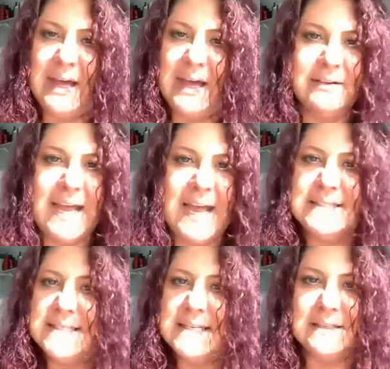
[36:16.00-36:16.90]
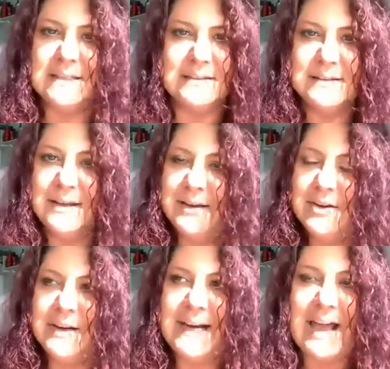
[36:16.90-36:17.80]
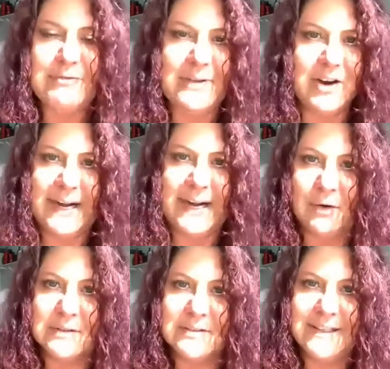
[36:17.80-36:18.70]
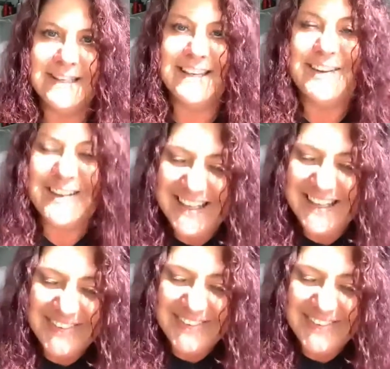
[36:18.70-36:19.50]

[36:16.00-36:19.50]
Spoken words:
and still could not figure it out. You know what I mean?